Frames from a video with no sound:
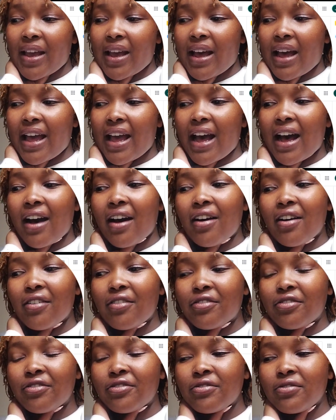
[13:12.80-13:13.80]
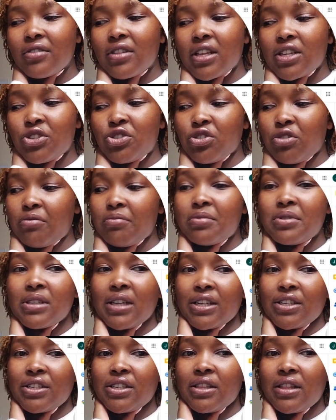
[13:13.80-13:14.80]
I have the job
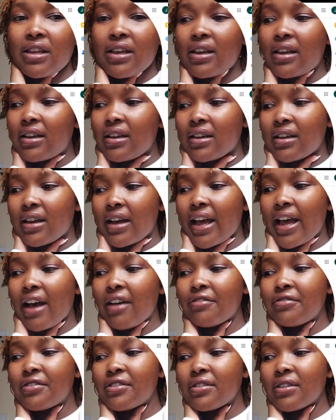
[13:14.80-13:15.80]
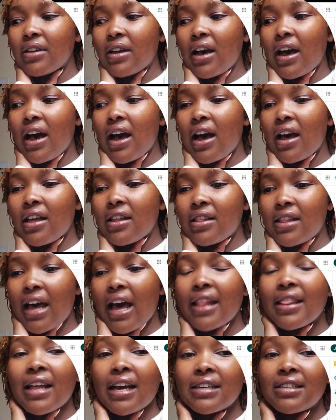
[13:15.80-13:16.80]
search thing, I have the
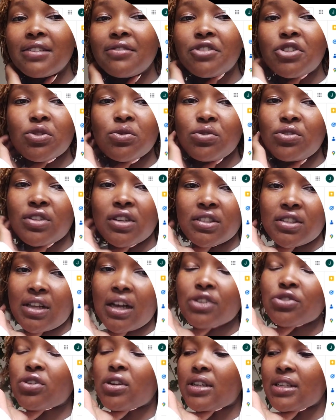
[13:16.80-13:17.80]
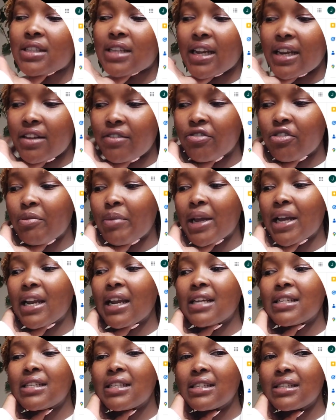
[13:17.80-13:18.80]
other activities which I was actually studying for my
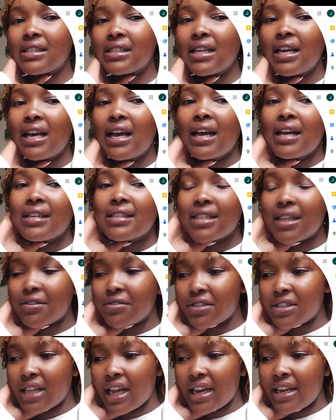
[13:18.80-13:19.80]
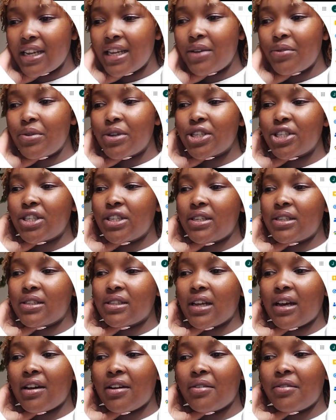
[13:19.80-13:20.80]
classes, self-study, which
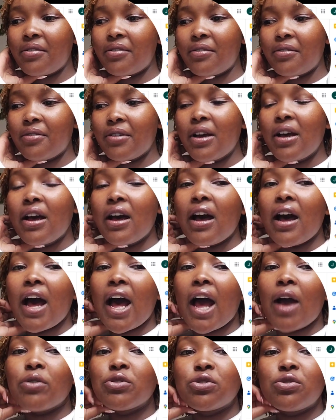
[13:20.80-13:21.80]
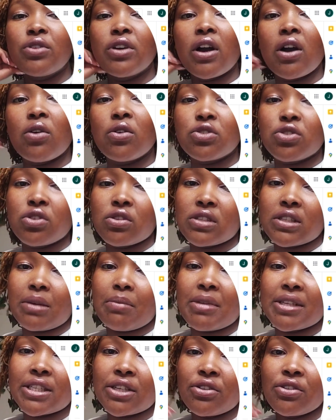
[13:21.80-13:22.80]
is I was doing a course on
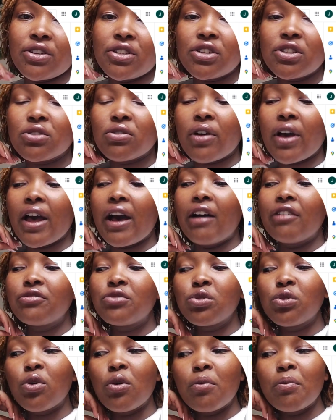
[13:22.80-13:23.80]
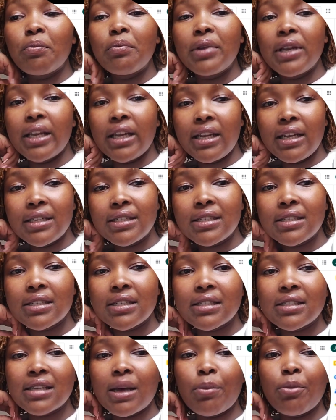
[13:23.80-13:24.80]
cybersecurity, so I have to complete
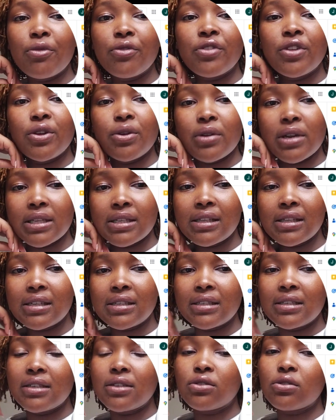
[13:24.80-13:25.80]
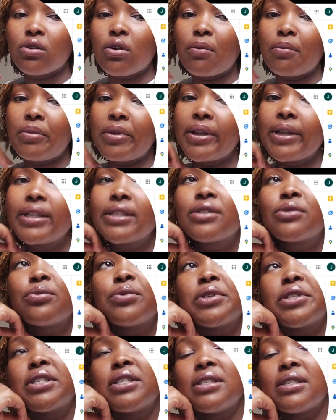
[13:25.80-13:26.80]
some of the units that I didn't complete,
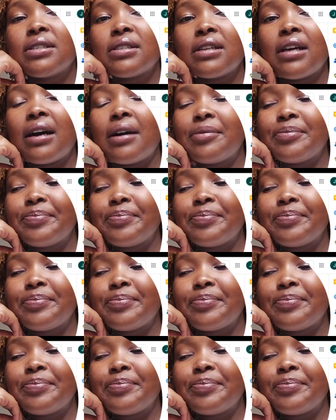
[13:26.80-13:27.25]
which is